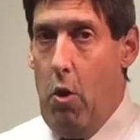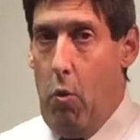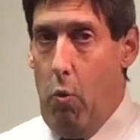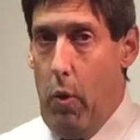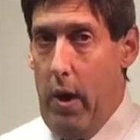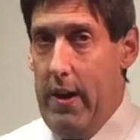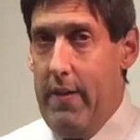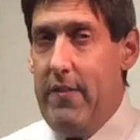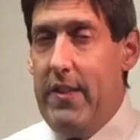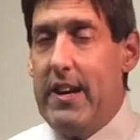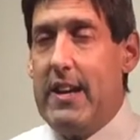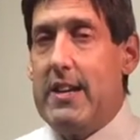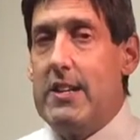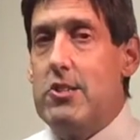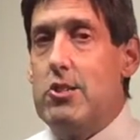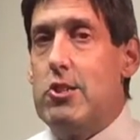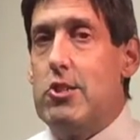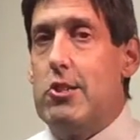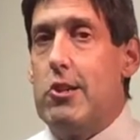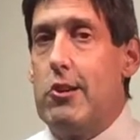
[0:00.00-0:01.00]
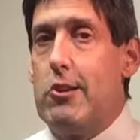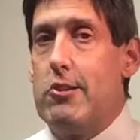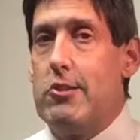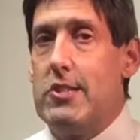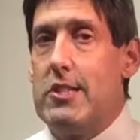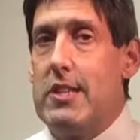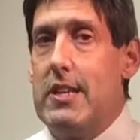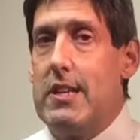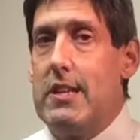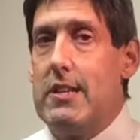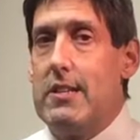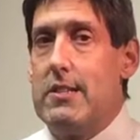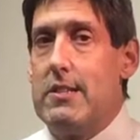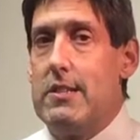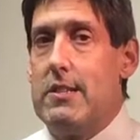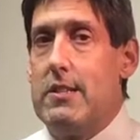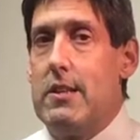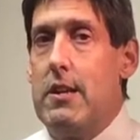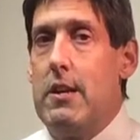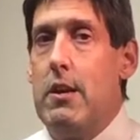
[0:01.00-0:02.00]
One of the concerns
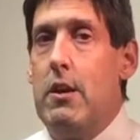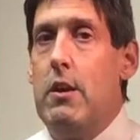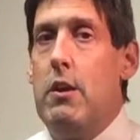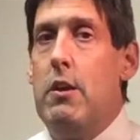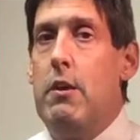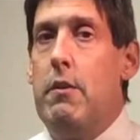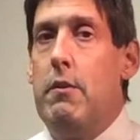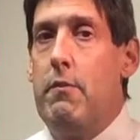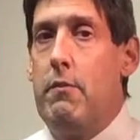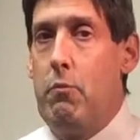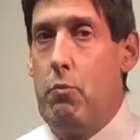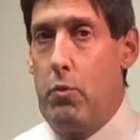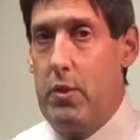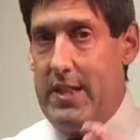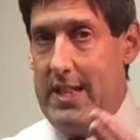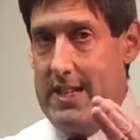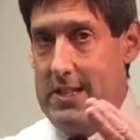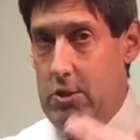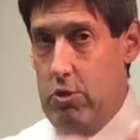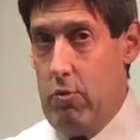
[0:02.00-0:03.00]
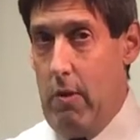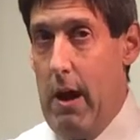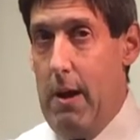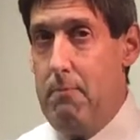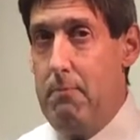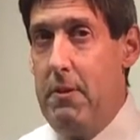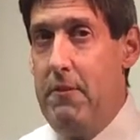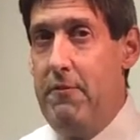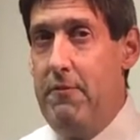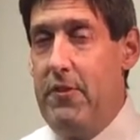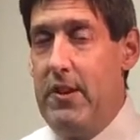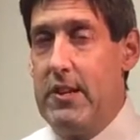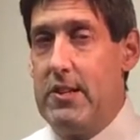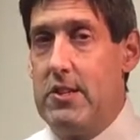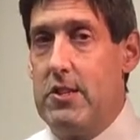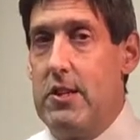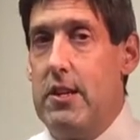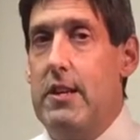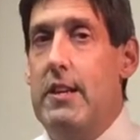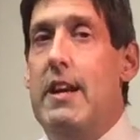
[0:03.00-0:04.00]
is with the drop in
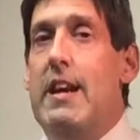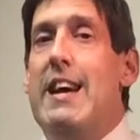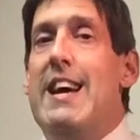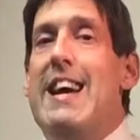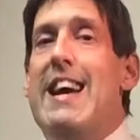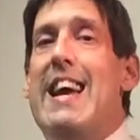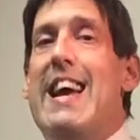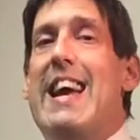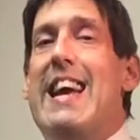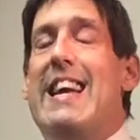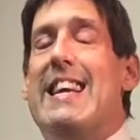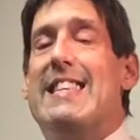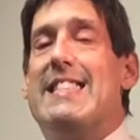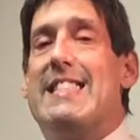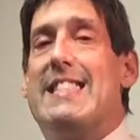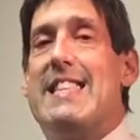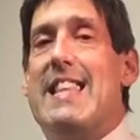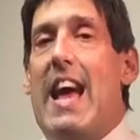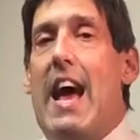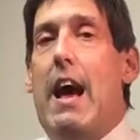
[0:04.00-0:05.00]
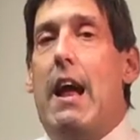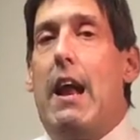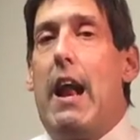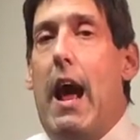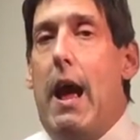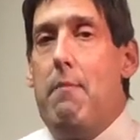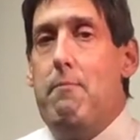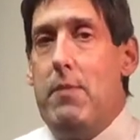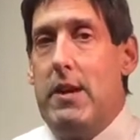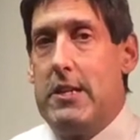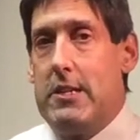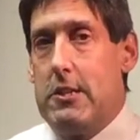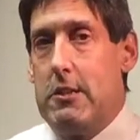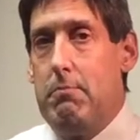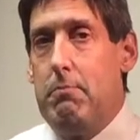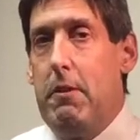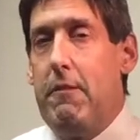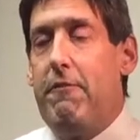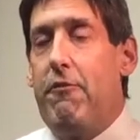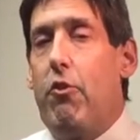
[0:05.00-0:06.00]
vision is that I
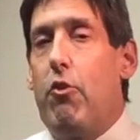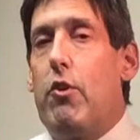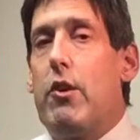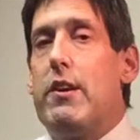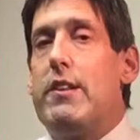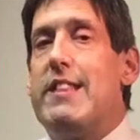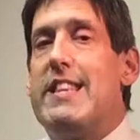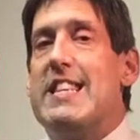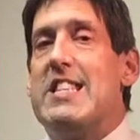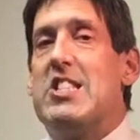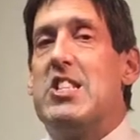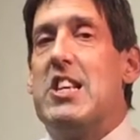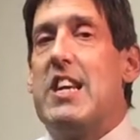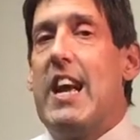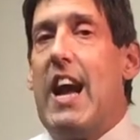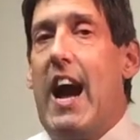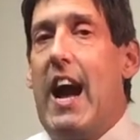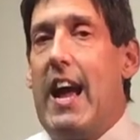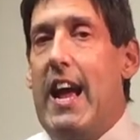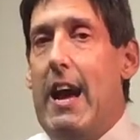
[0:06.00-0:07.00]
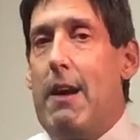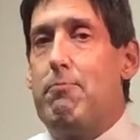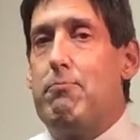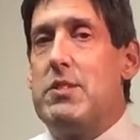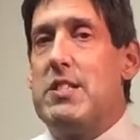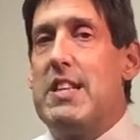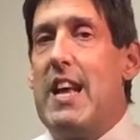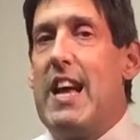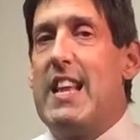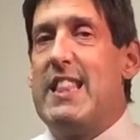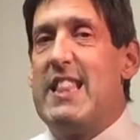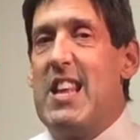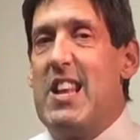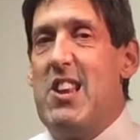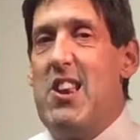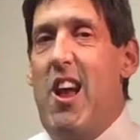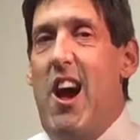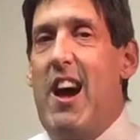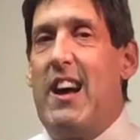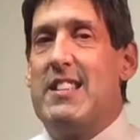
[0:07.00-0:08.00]
mentioned before the GI upset, the
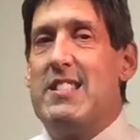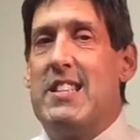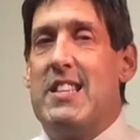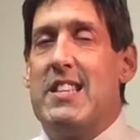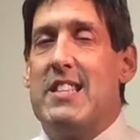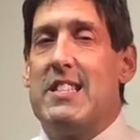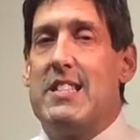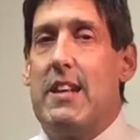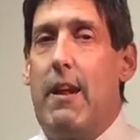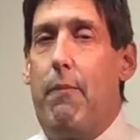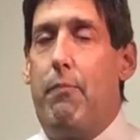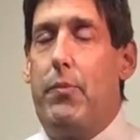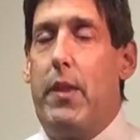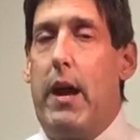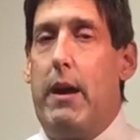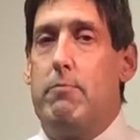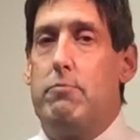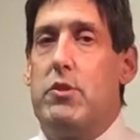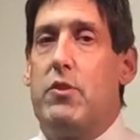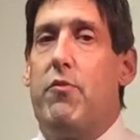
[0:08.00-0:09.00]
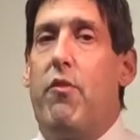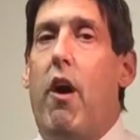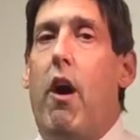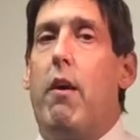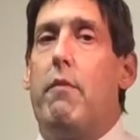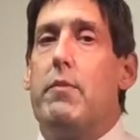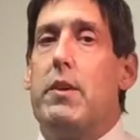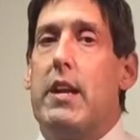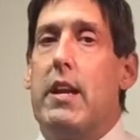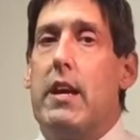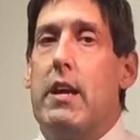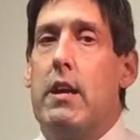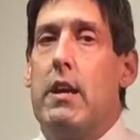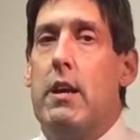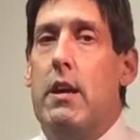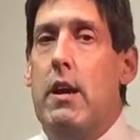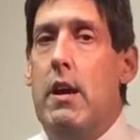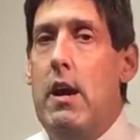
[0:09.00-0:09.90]
nausea, sometimes vomiting.